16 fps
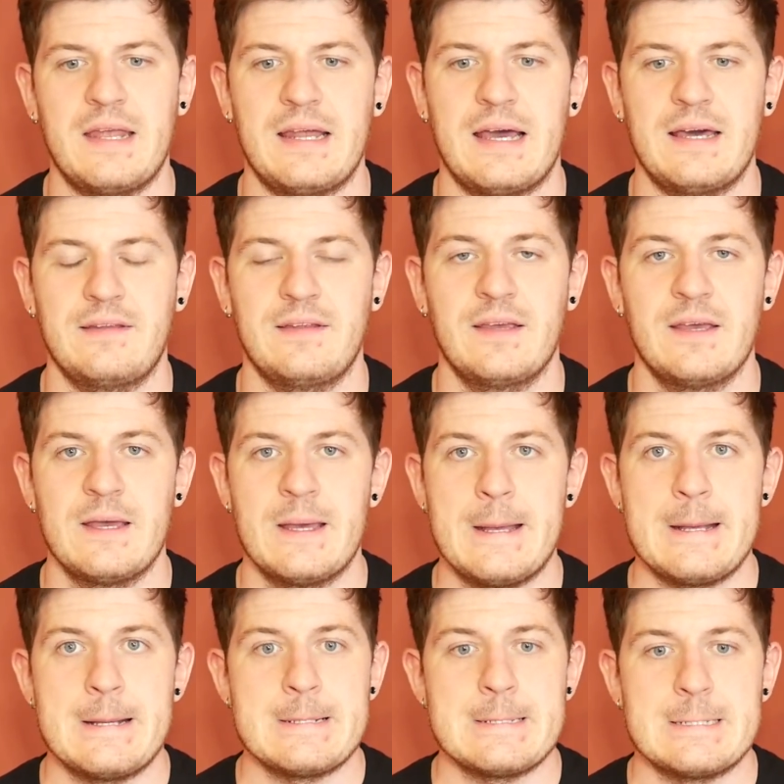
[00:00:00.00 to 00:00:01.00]

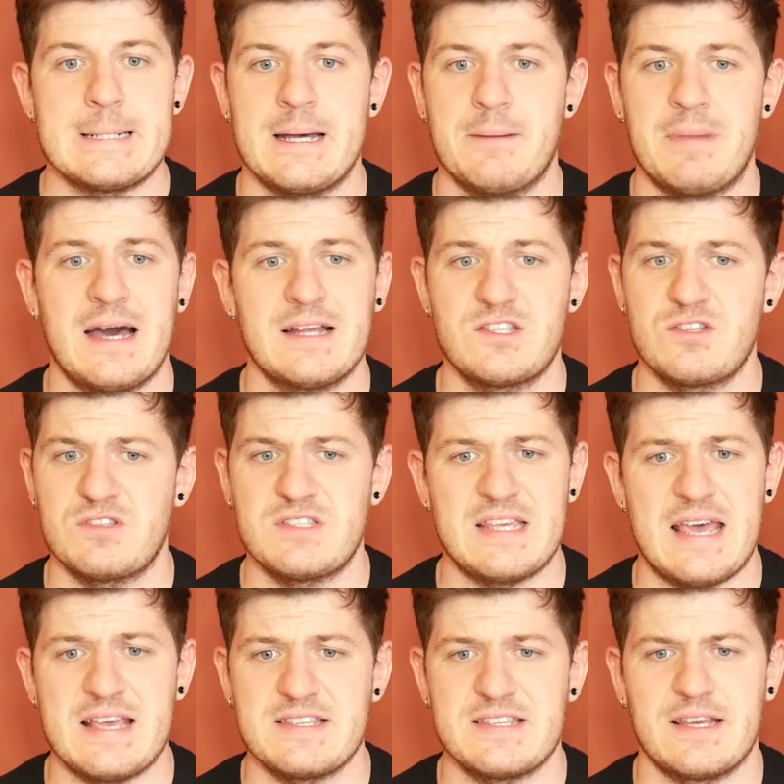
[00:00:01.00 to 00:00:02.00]
had
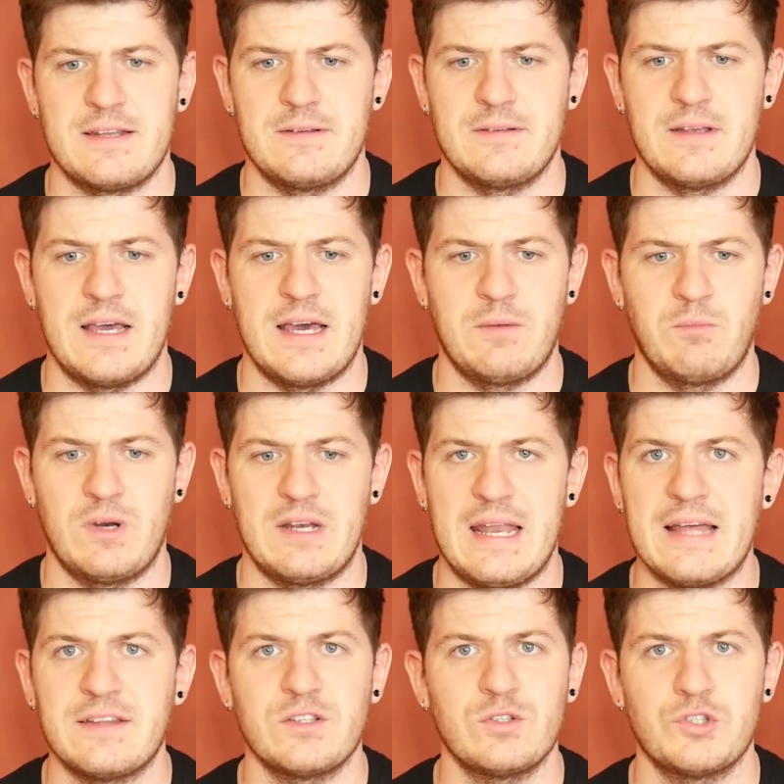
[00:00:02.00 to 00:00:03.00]
success and were
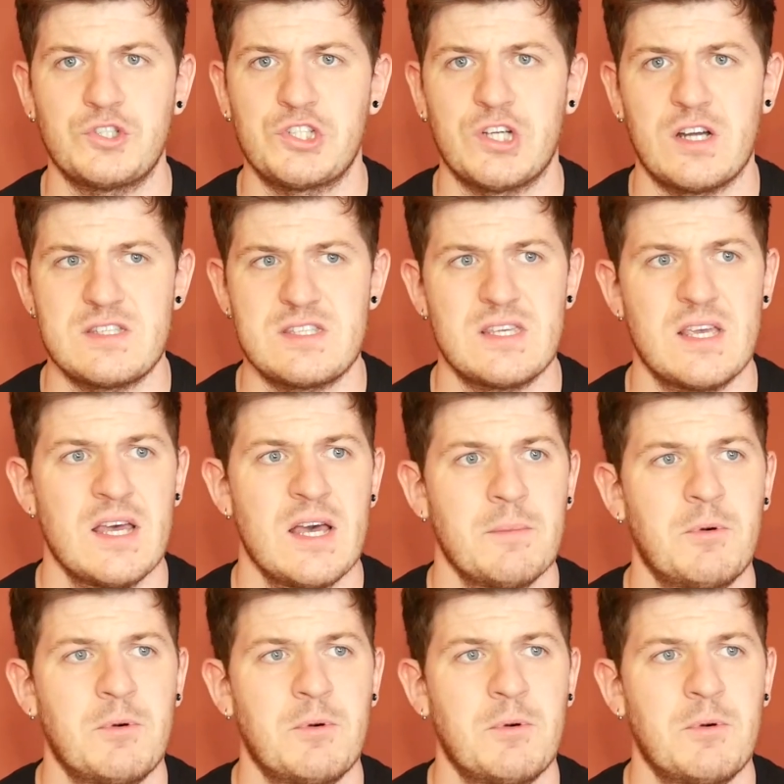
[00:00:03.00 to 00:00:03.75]
landing good shots.